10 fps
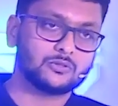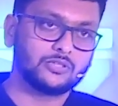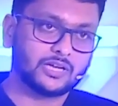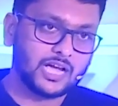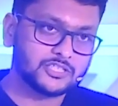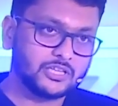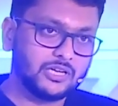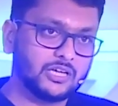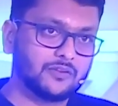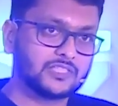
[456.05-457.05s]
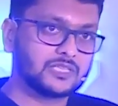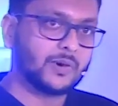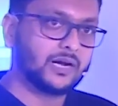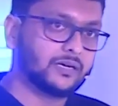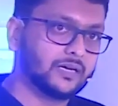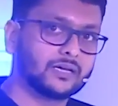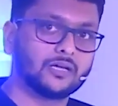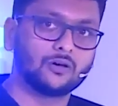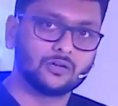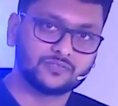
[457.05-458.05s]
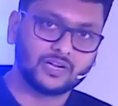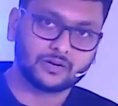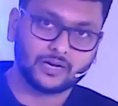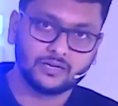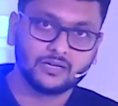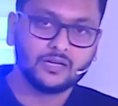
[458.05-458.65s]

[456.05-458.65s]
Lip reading: through the caching layer of the semantic and all of that, right?